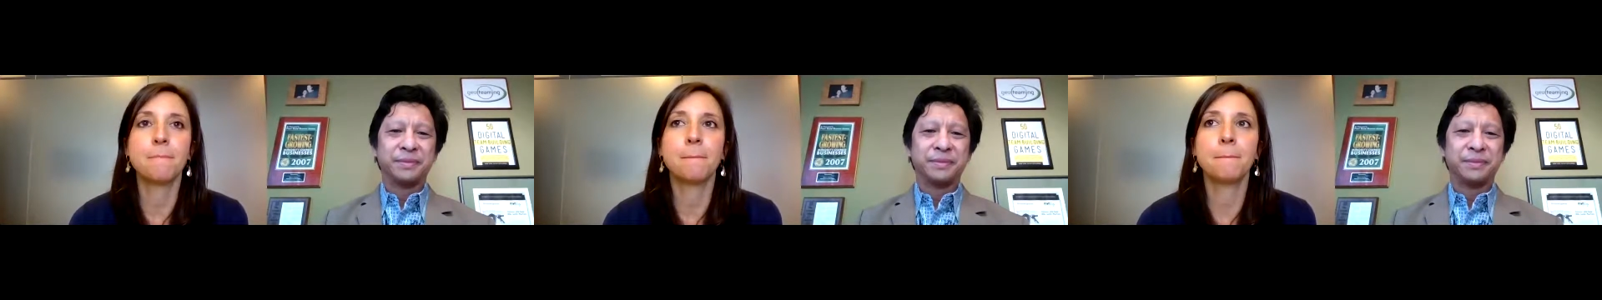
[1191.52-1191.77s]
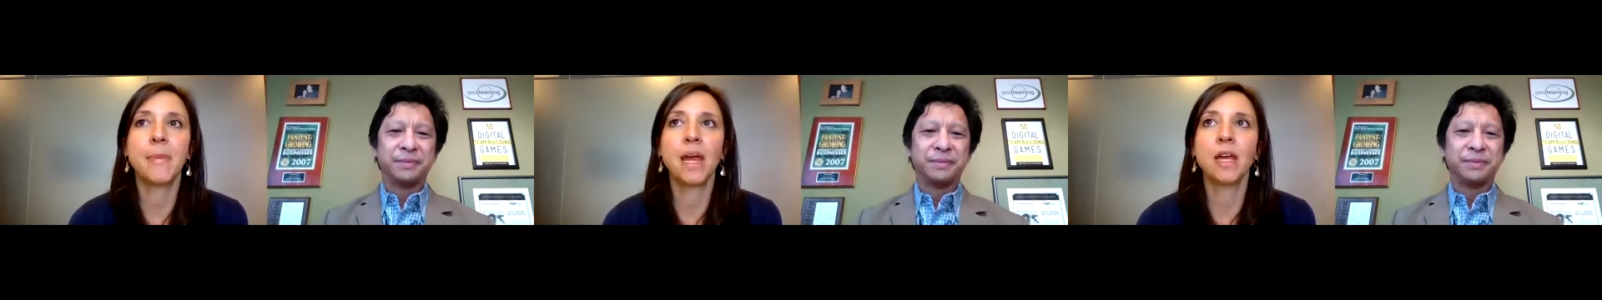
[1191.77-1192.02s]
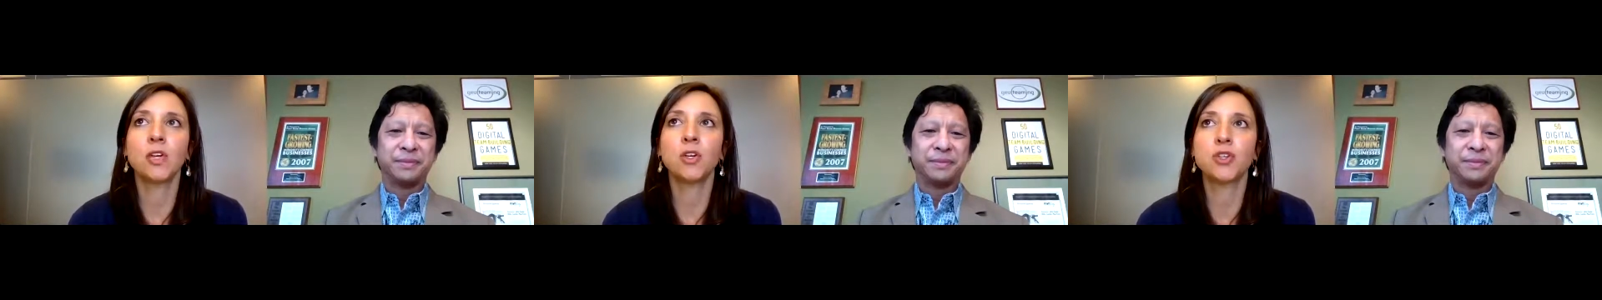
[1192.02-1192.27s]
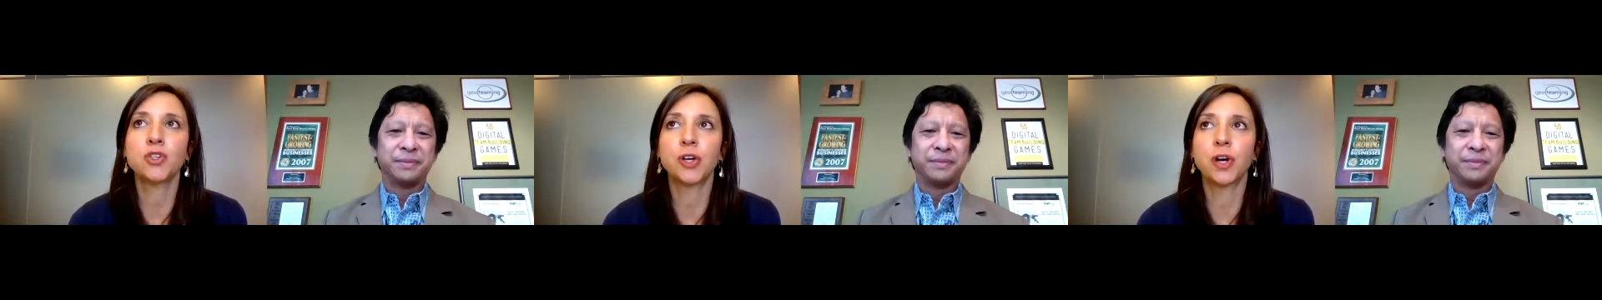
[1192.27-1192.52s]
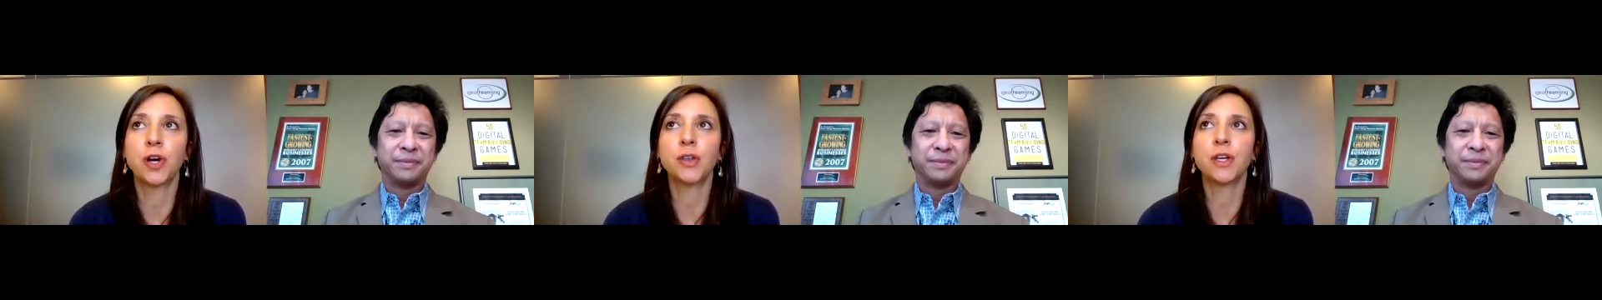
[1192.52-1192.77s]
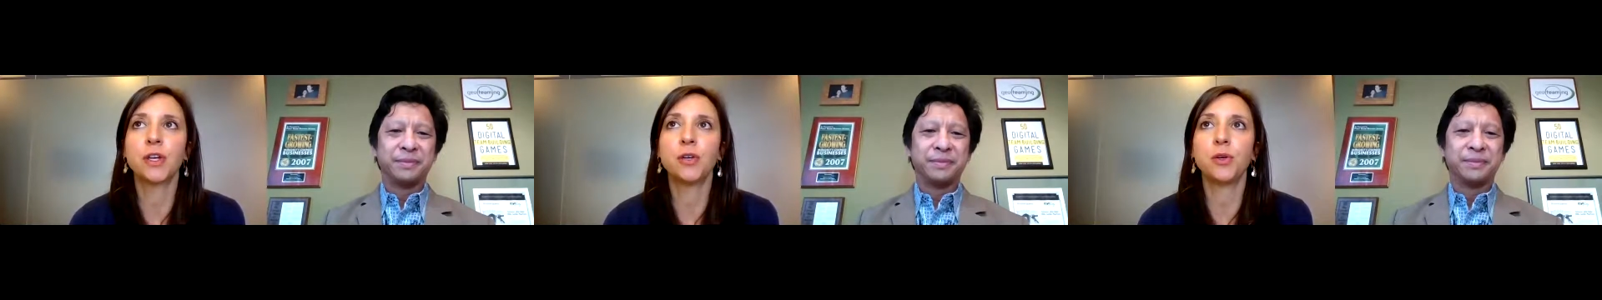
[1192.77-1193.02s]
Speaker 1: making sure
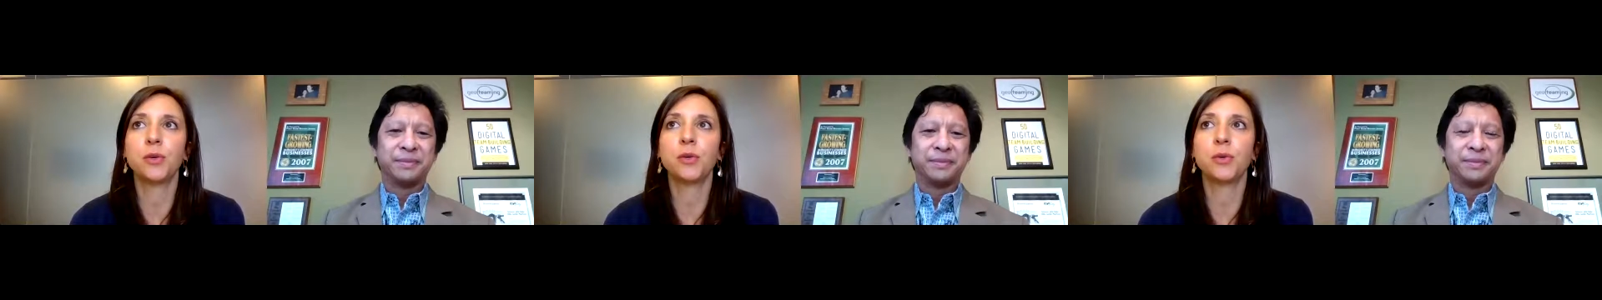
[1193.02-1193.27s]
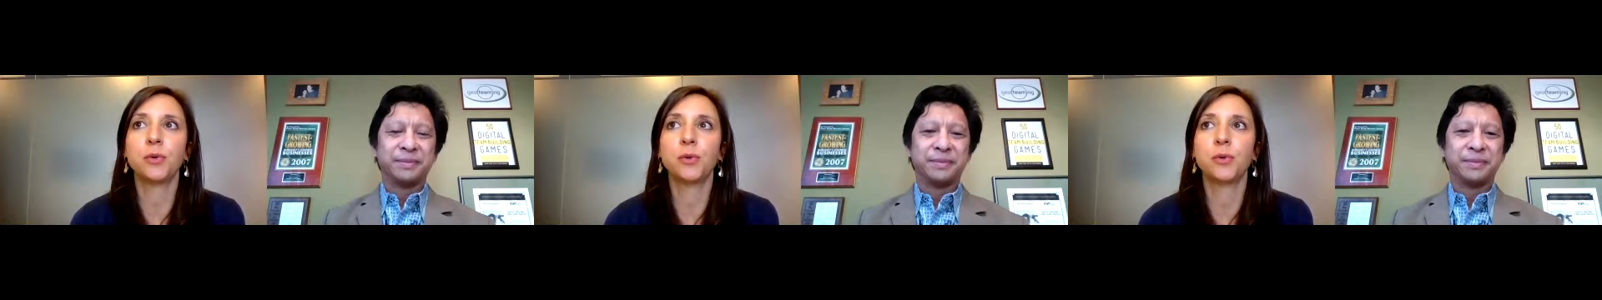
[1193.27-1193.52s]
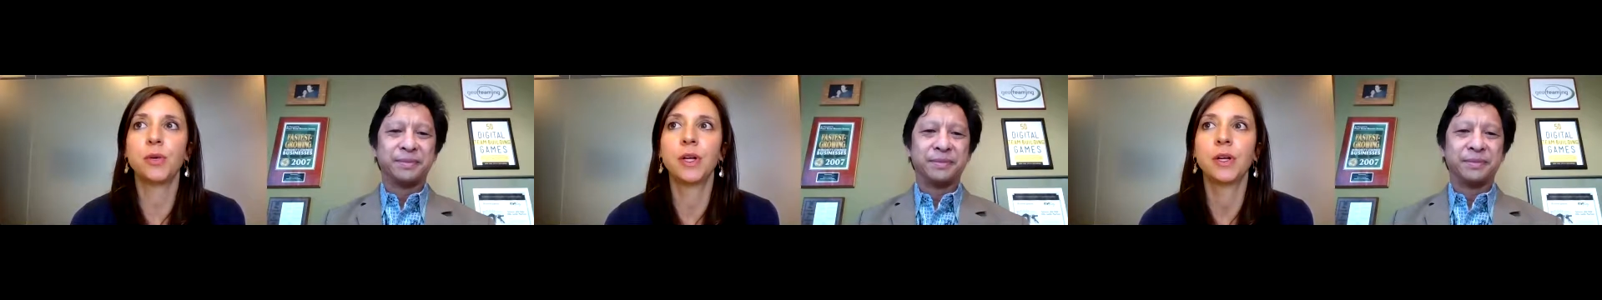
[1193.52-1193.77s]
that you